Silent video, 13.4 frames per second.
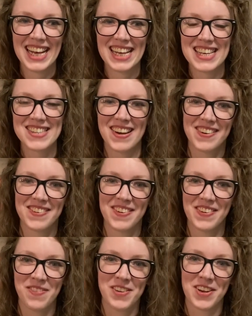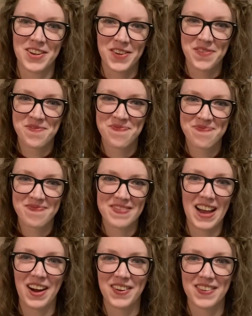So I don't know what I'm going to do.
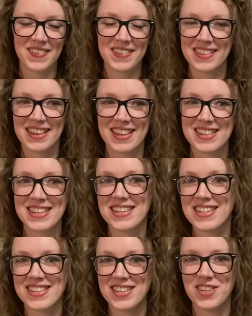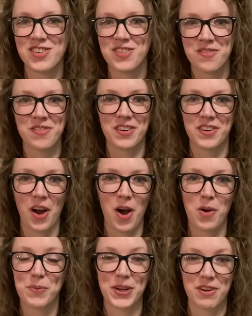That's a decision for
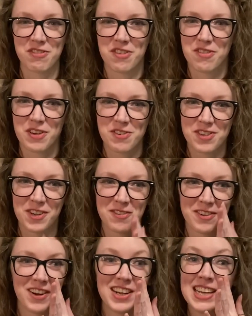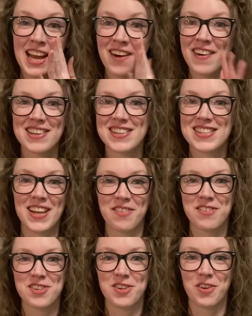Aubrey of the future. For right now, I just
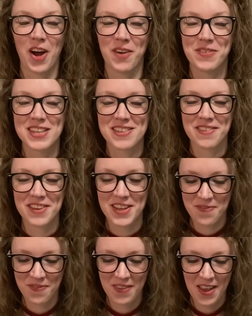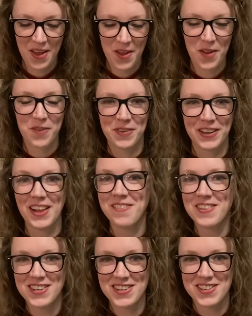have 2 copies of it. But let
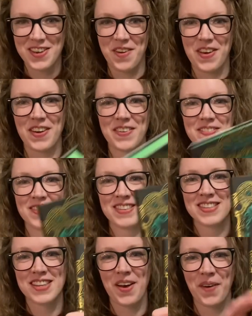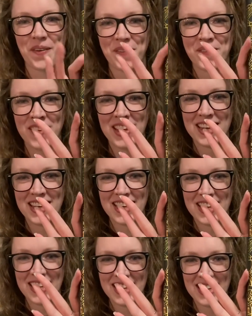me just show you. So
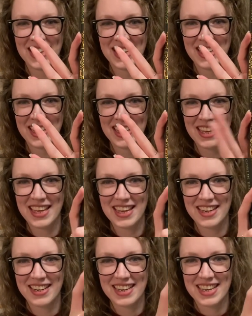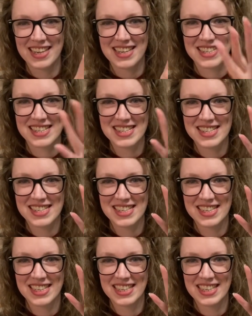here is